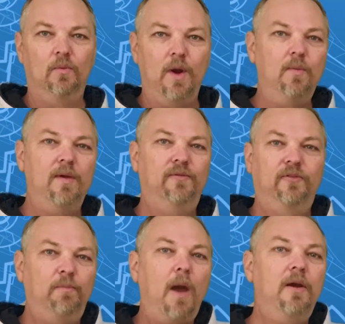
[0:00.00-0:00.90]
when we've
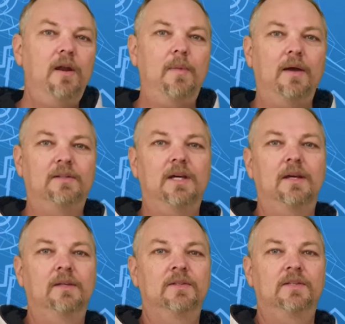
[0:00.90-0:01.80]
spoken about
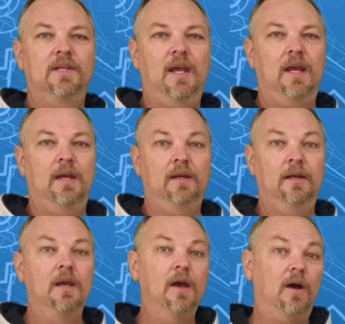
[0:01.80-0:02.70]
tires and